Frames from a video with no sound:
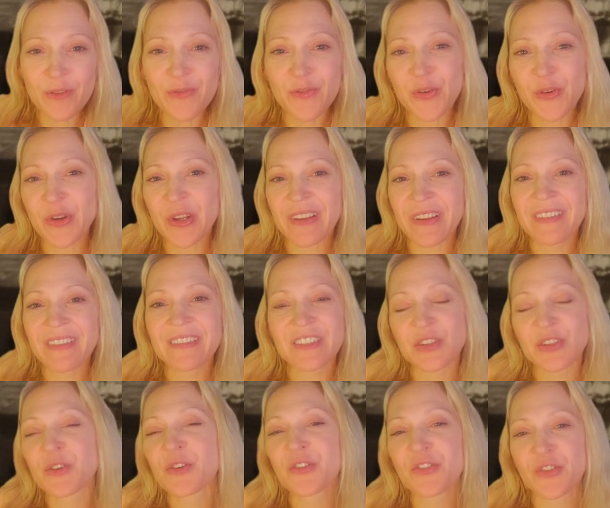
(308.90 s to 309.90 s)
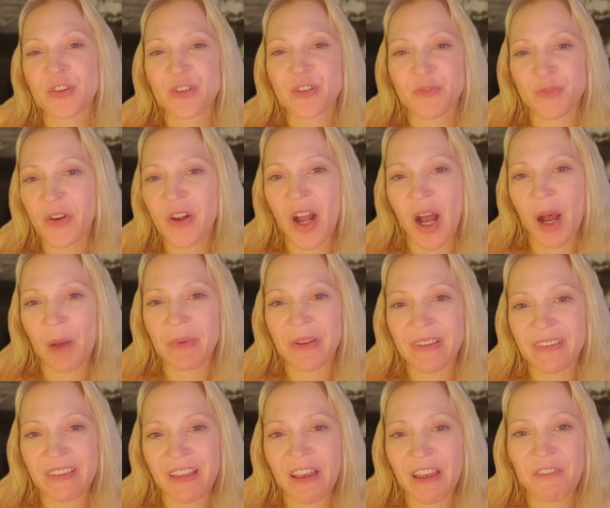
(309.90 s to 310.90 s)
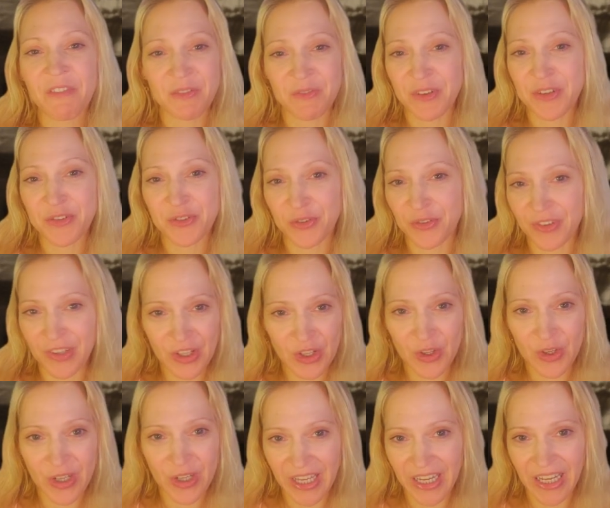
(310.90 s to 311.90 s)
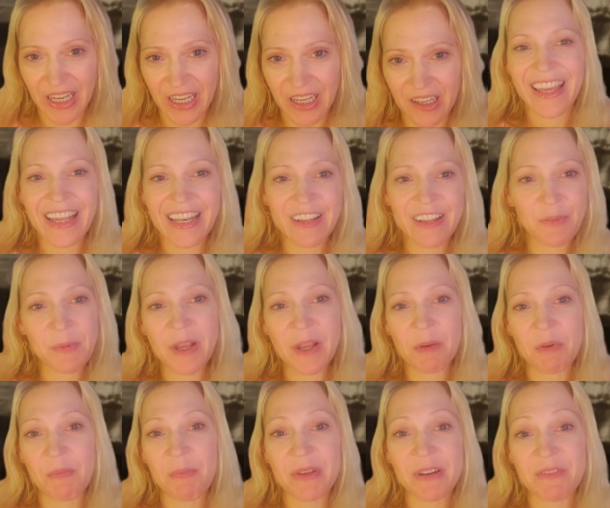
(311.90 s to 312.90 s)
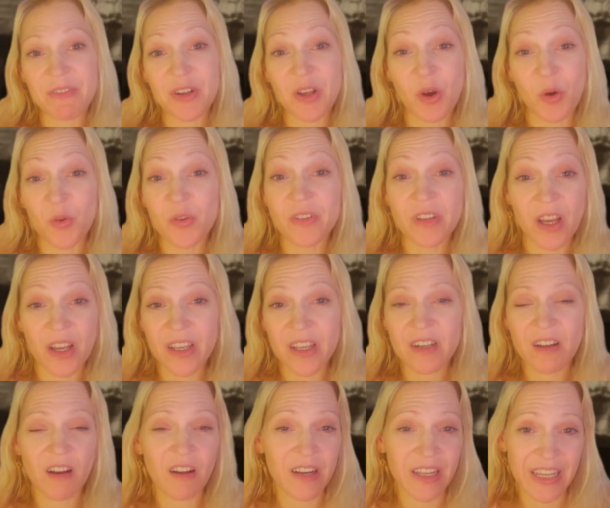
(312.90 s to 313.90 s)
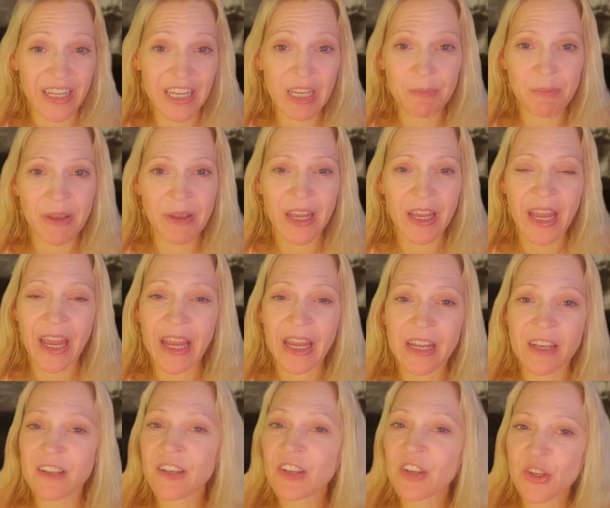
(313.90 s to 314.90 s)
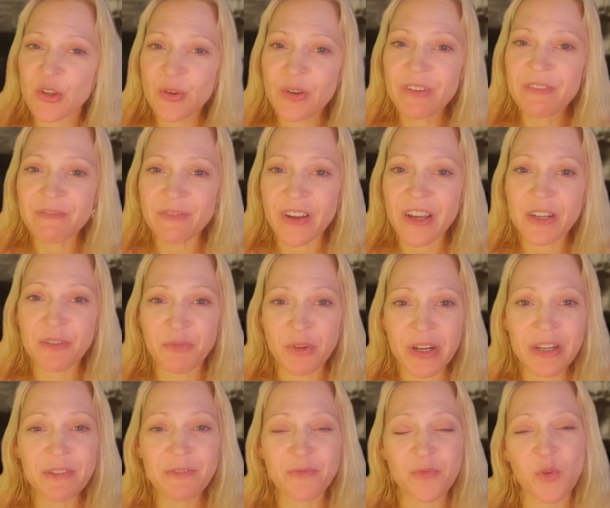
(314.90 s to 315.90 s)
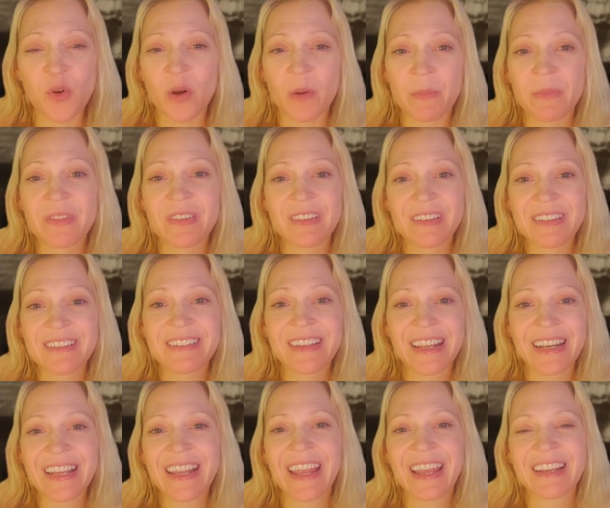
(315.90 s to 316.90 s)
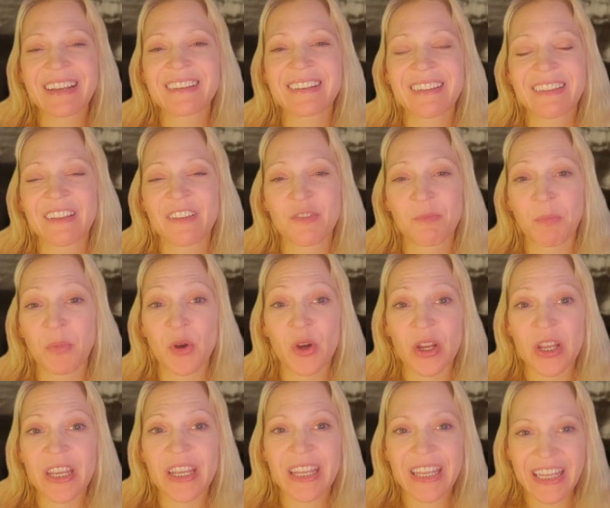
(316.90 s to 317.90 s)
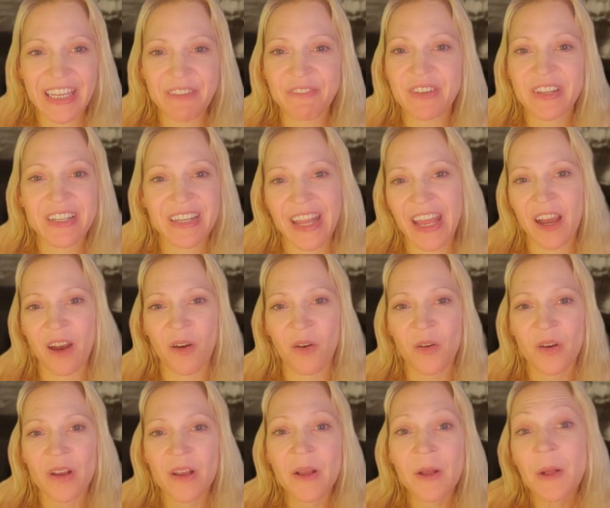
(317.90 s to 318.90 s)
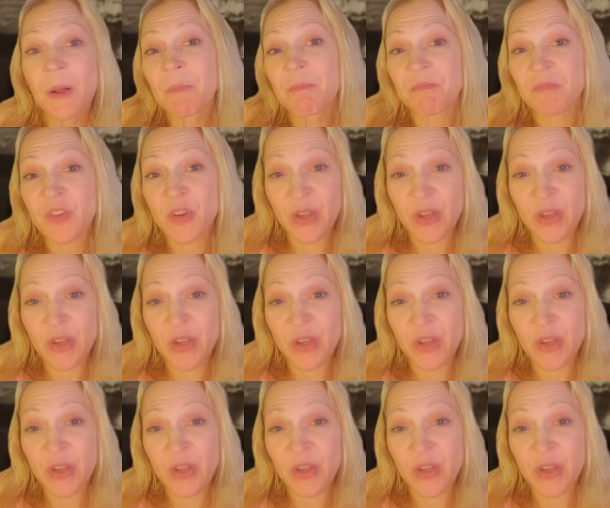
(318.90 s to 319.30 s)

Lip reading: foodies still search for copies of Adventures in Good Eating. It has become a bit of a gold nugget on eBay, and you can find Reddit forums dedicated to this book even now. You